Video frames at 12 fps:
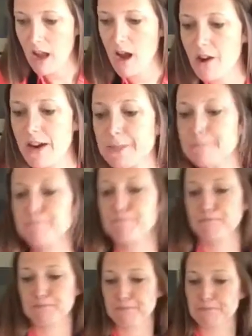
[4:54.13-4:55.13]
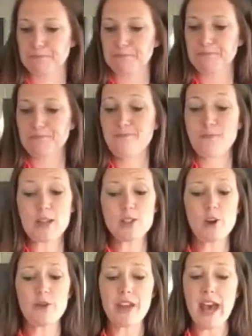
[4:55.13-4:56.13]
All right,
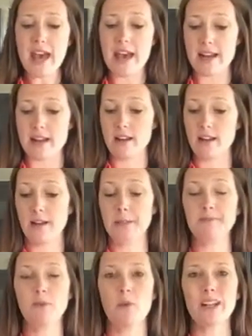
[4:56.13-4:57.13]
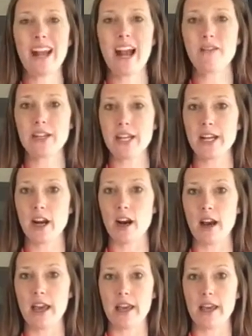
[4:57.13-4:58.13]
so then what I have in
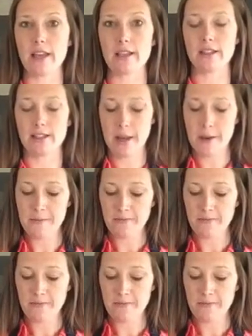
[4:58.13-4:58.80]
here is